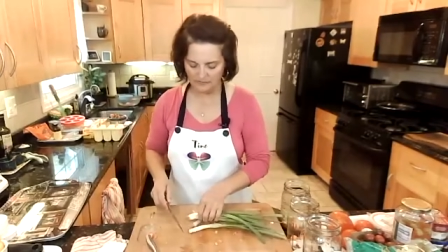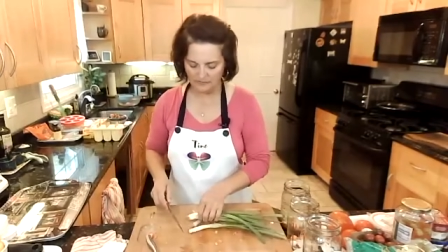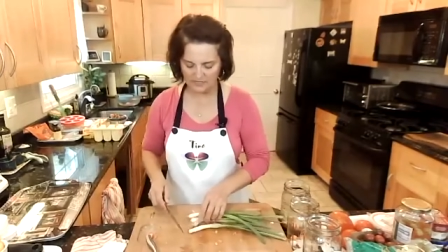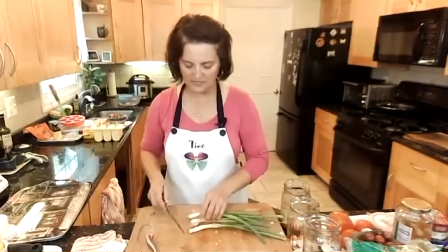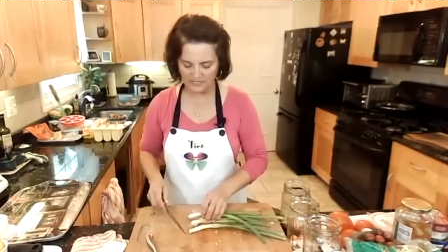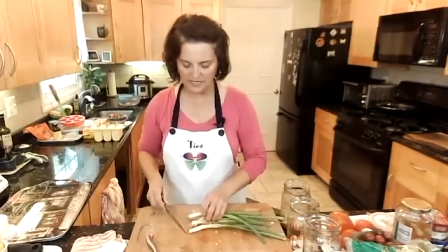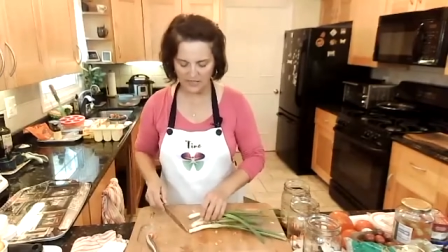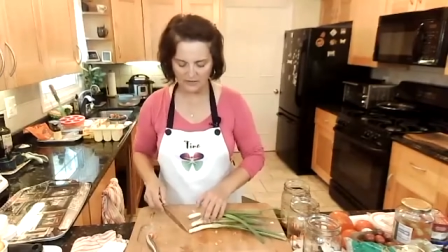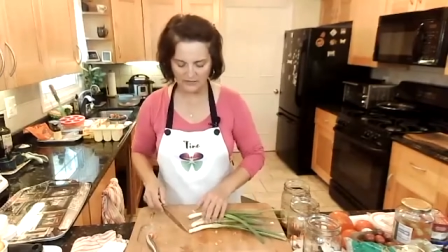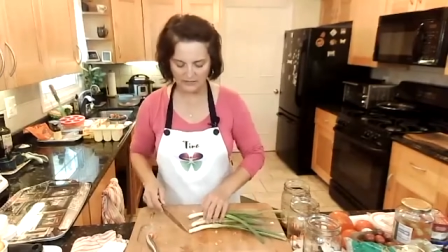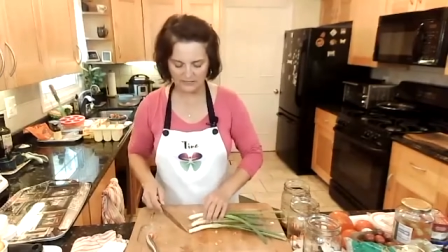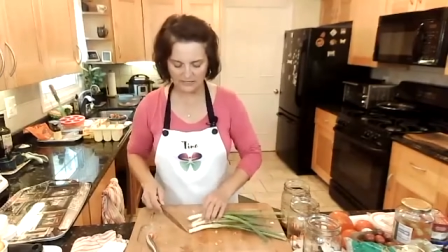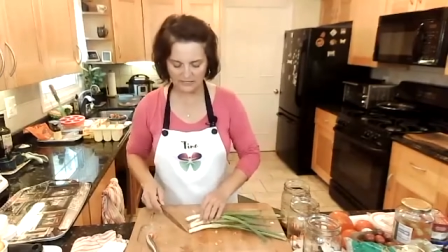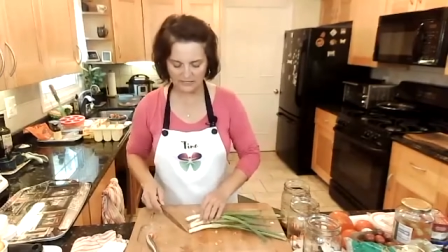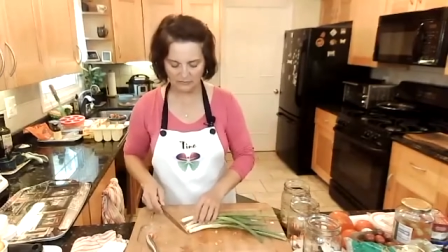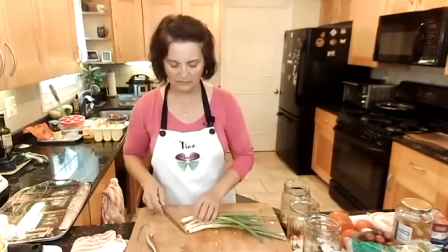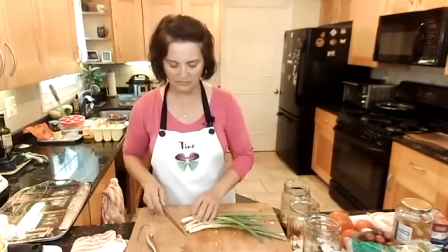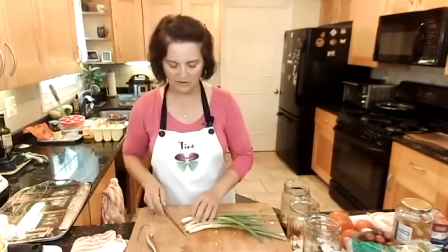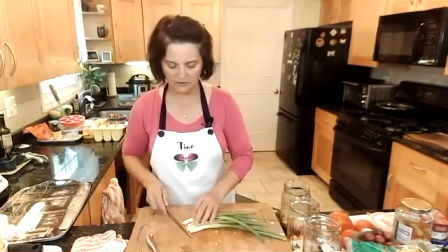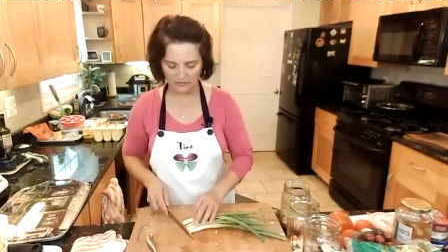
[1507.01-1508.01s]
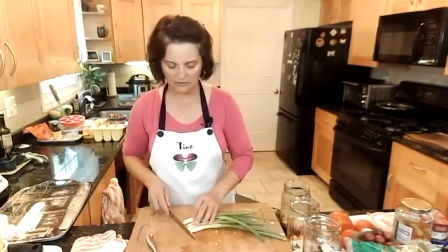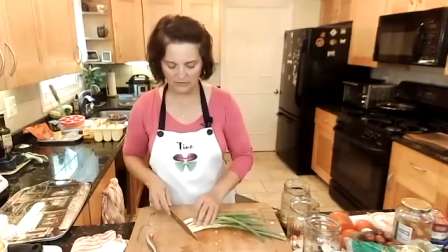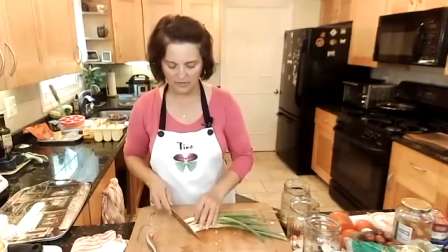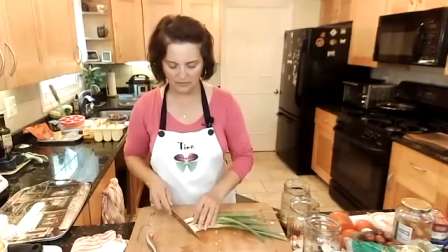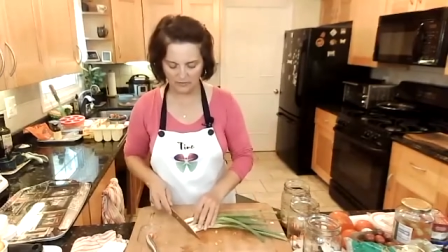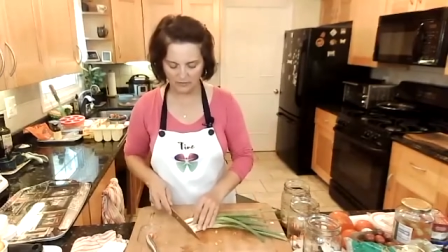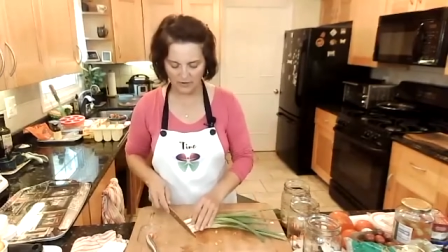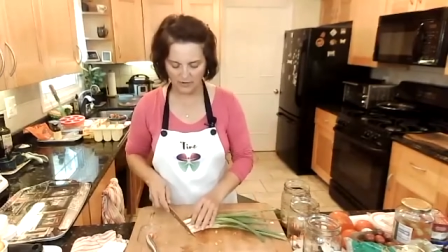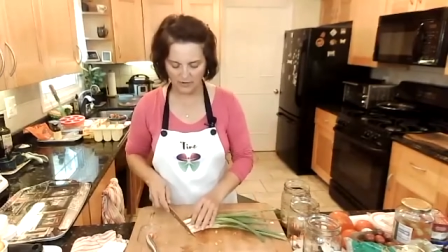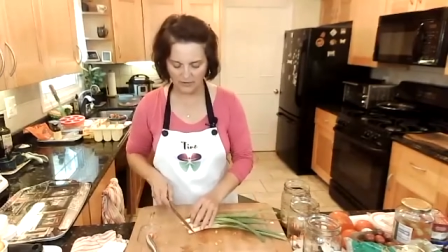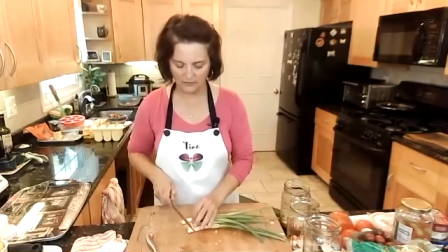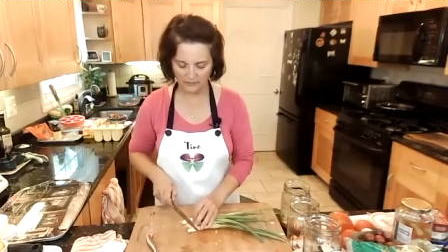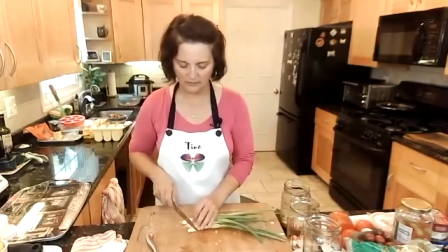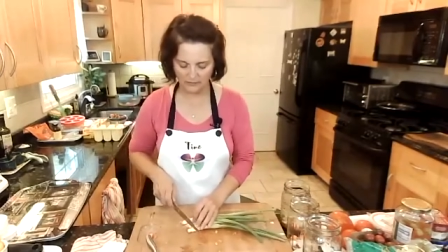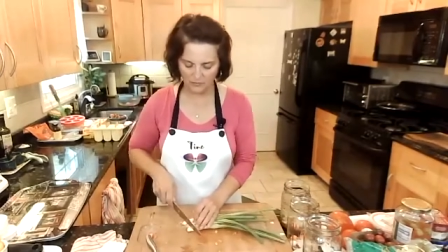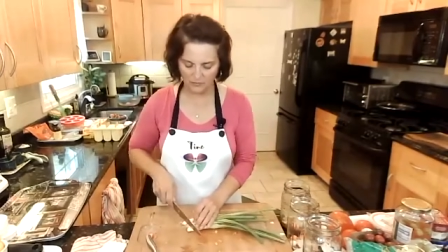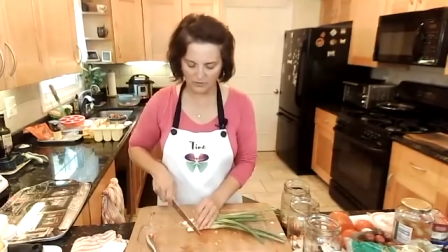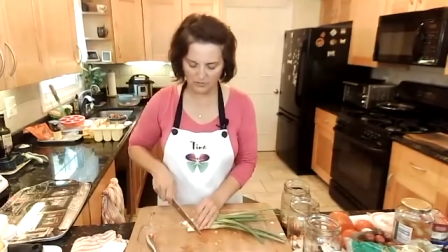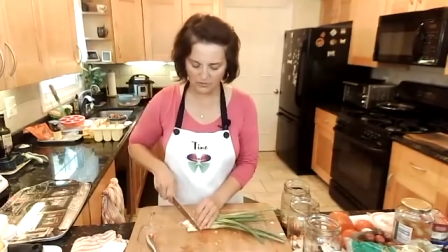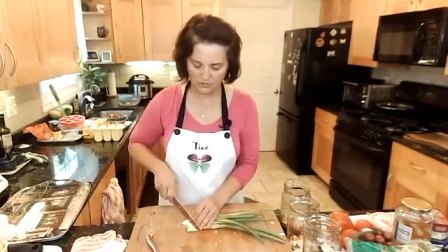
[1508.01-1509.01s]
Scallions can marinate, right? I'm
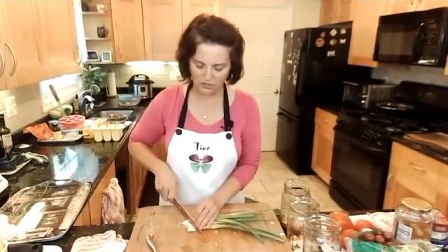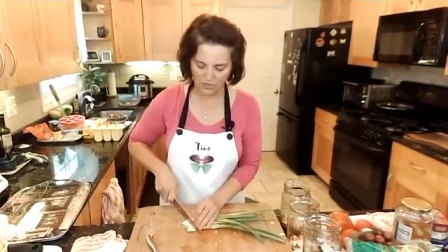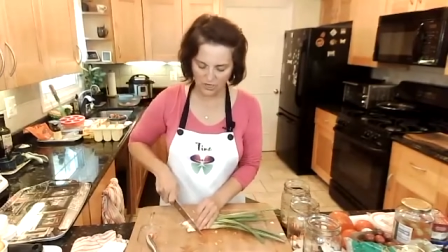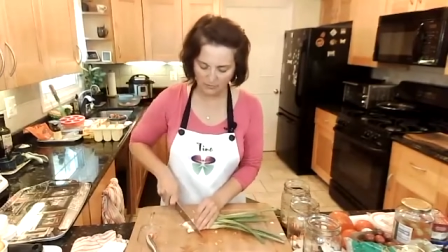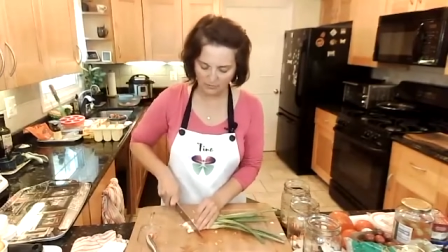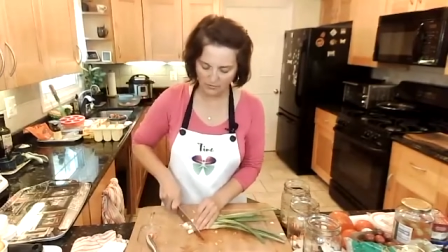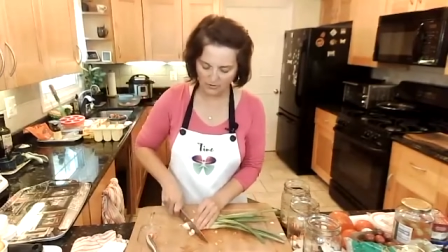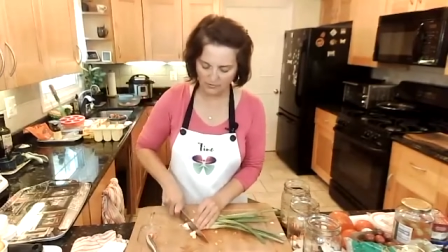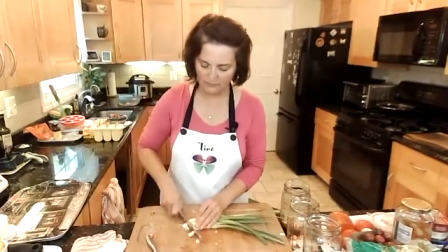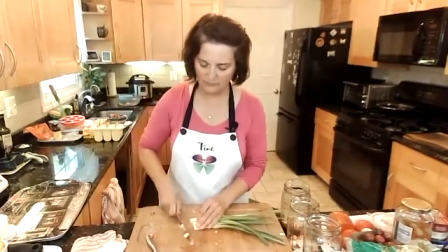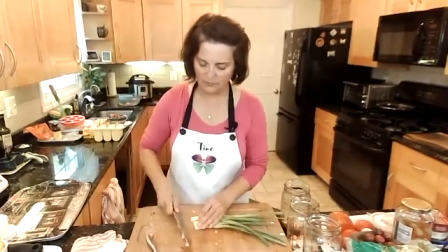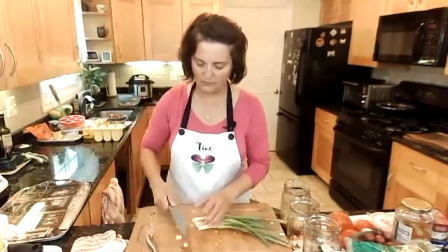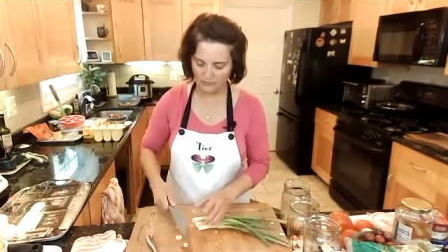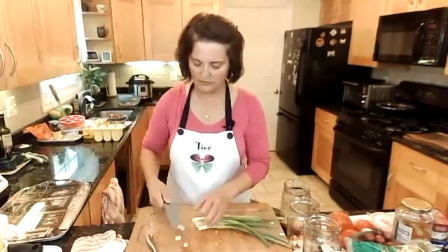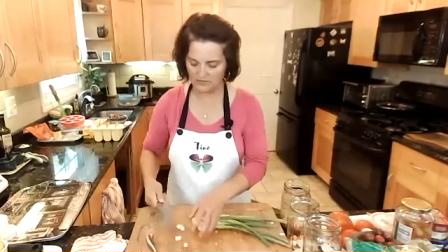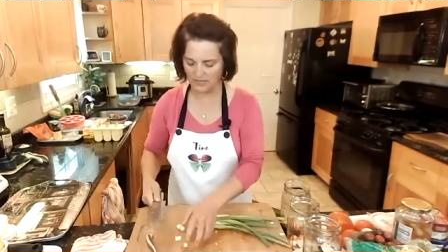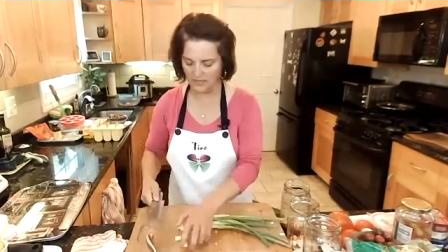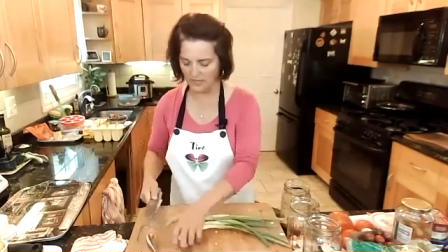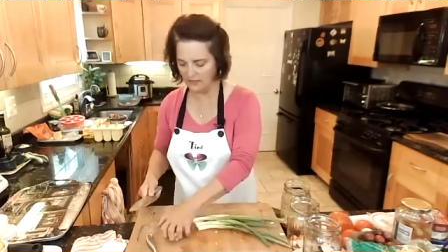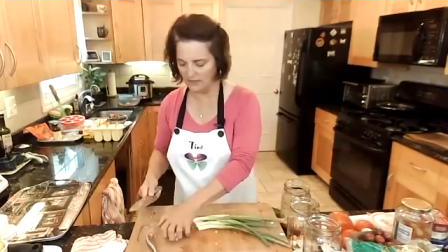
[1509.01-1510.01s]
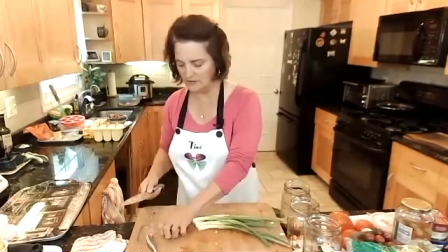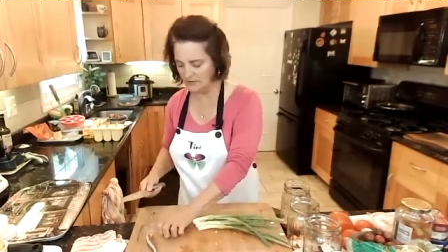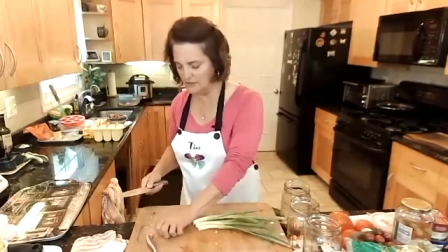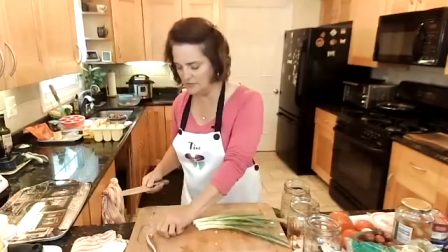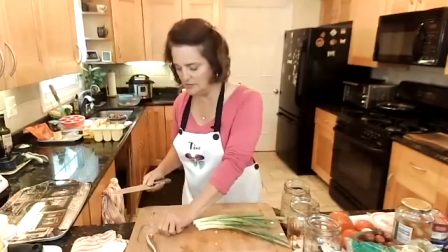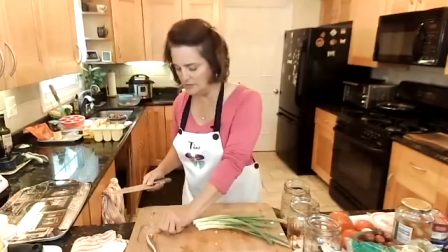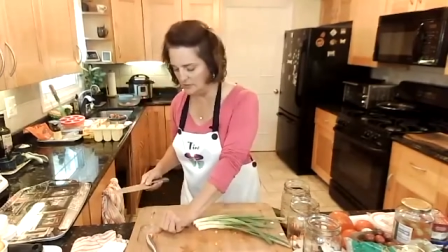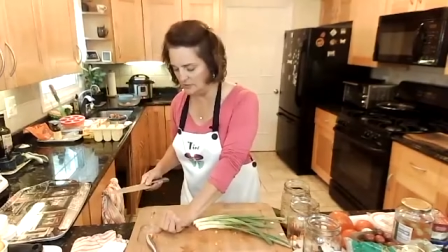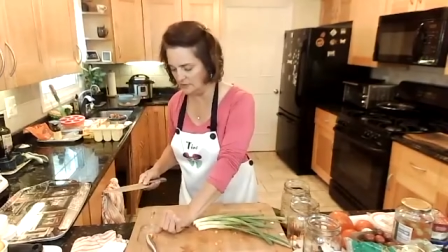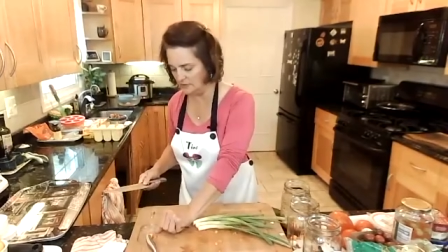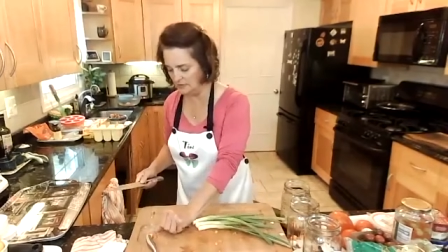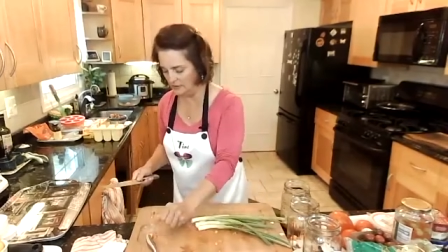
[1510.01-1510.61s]
going to chop off those ends.